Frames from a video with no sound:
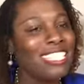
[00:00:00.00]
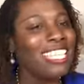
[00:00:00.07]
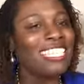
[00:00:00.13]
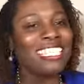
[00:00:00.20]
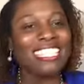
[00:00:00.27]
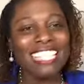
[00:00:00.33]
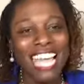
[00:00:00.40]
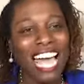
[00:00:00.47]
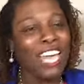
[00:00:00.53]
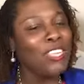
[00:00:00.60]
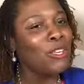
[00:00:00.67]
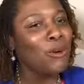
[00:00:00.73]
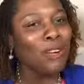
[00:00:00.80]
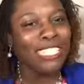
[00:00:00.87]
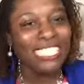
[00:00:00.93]
is not
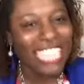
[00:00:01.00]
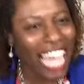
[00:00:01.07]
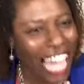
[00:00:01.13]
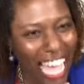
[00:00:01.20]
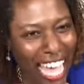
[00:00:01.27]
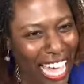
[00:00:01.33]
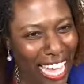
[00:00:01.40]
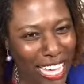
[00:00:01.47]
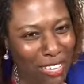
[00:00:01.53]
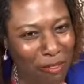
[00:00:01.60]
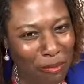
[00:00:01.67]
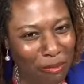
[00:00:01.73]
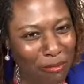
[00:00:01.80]
your time.